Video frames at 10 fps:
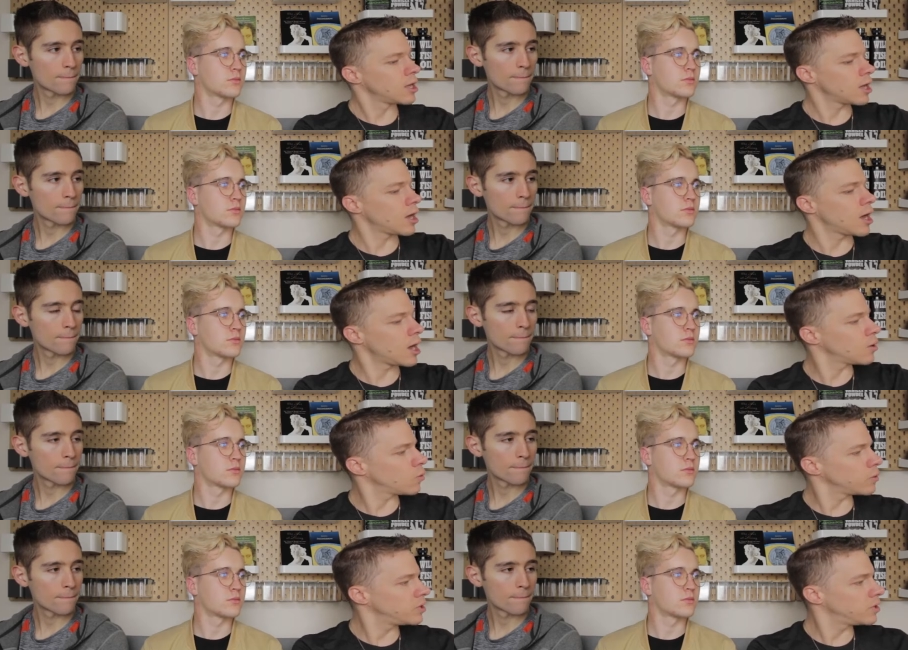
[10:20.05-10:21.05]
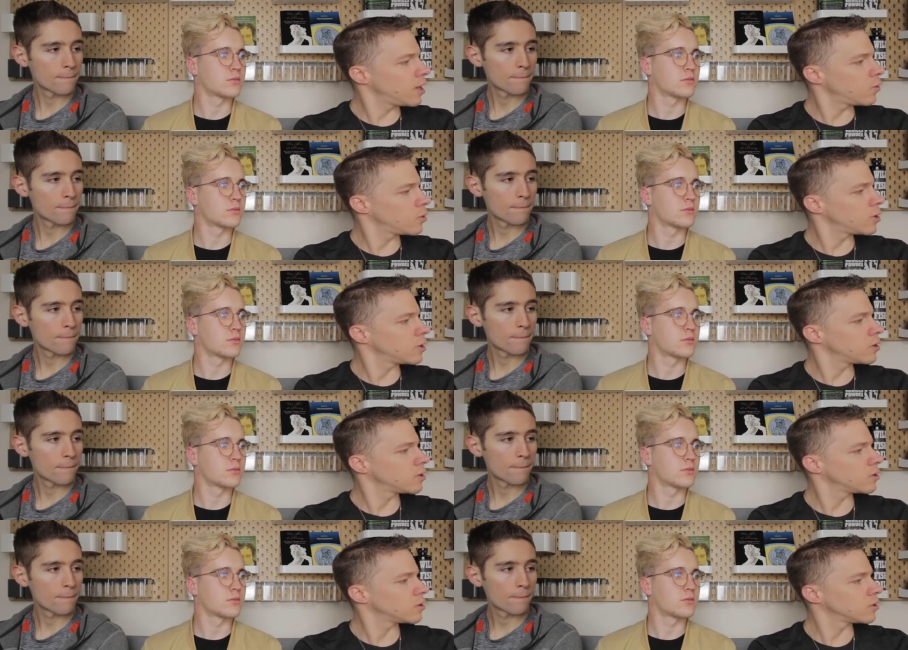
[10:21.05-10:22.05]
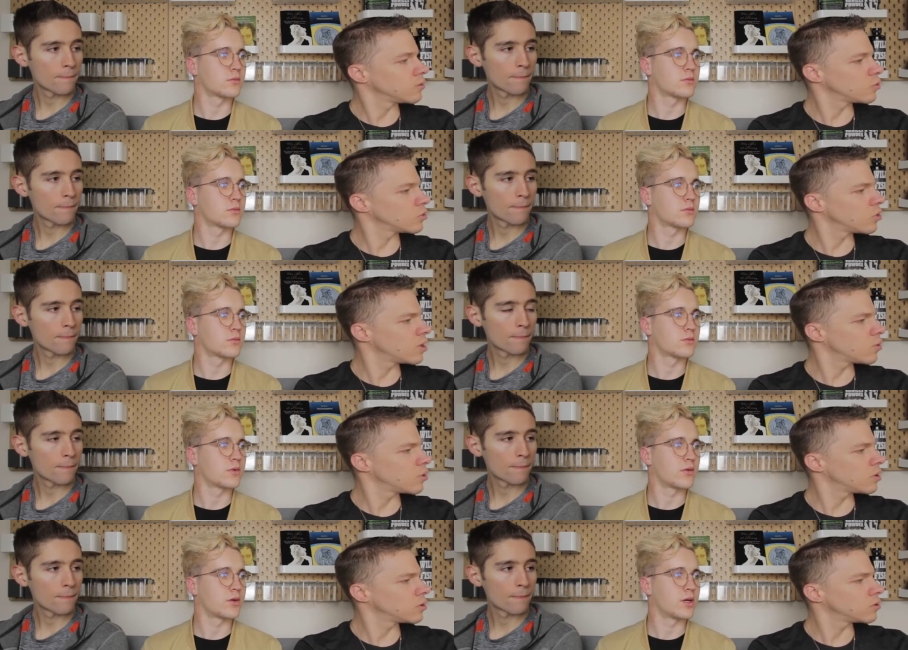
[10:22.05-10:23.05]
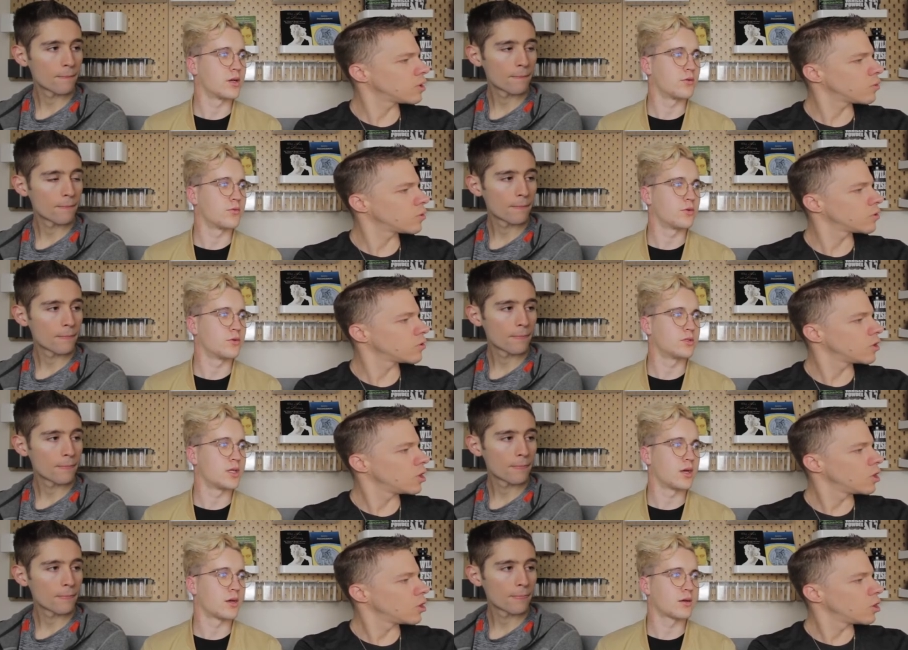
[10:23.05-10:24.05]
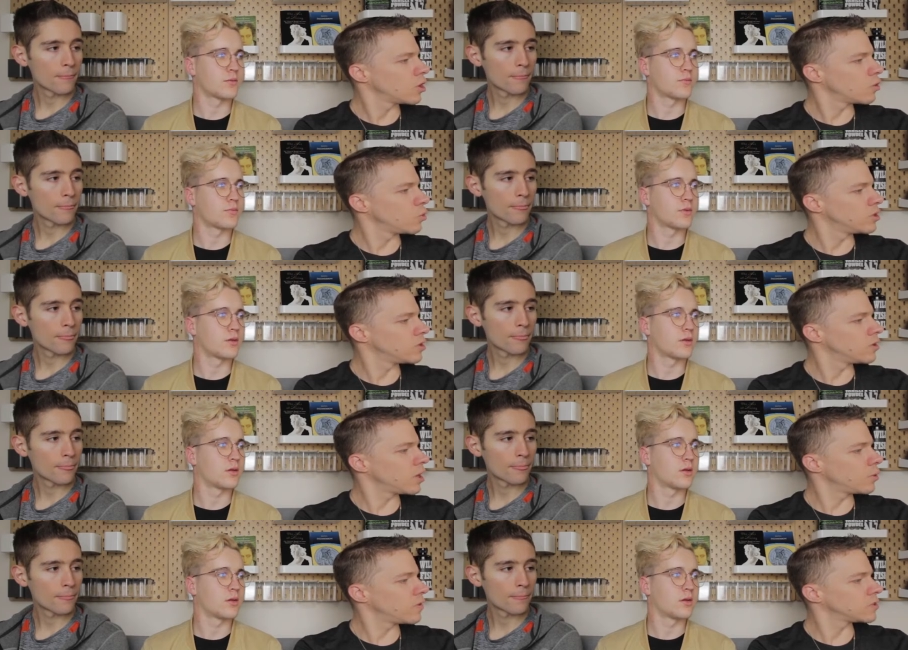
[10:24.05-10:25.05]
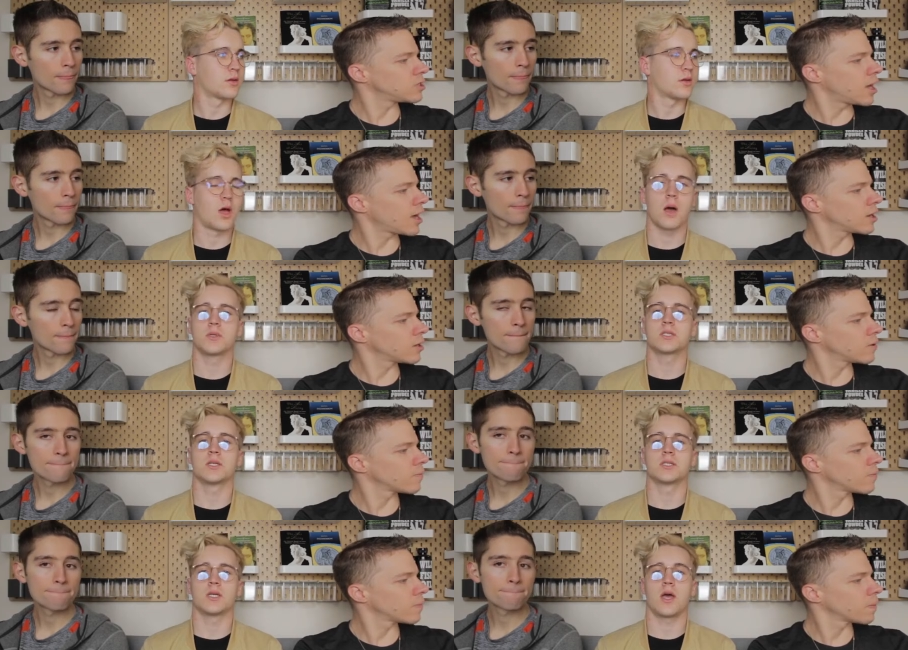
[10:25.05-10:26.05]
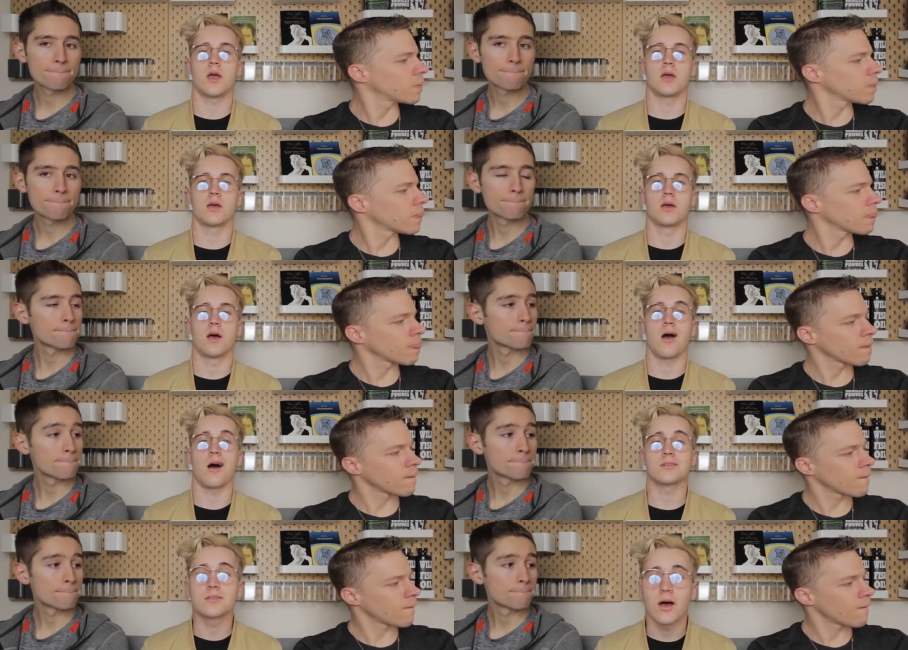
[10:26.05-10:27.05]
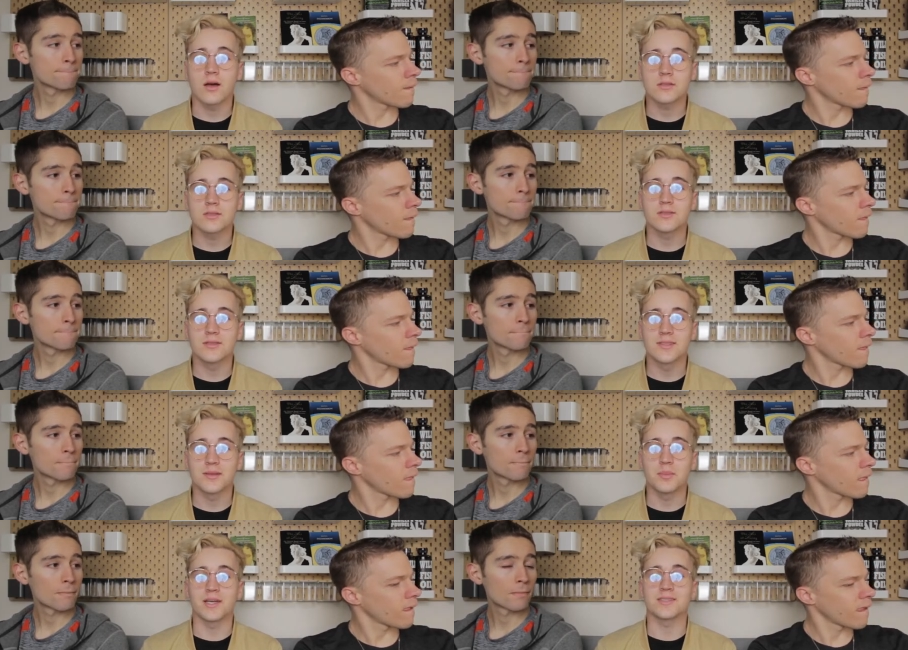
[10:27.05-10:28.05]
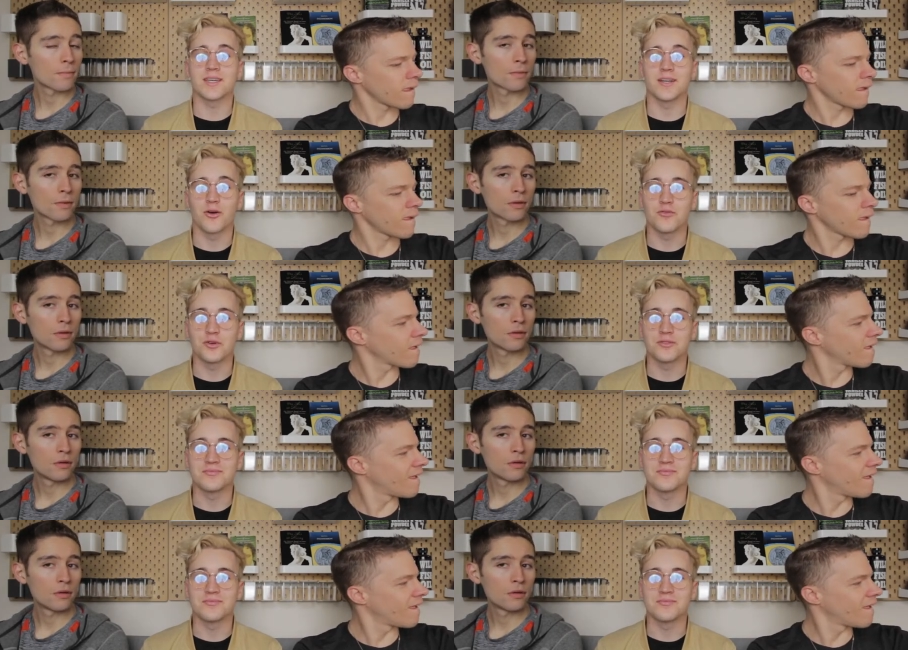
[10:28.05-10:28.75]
Speaker 1: Uh, well, we did that one. We did that one. Keto that one. Food, snack. We did yeah, we did the snack.
Speaker 2: I'm just gonna say hot sauce. The best keto food.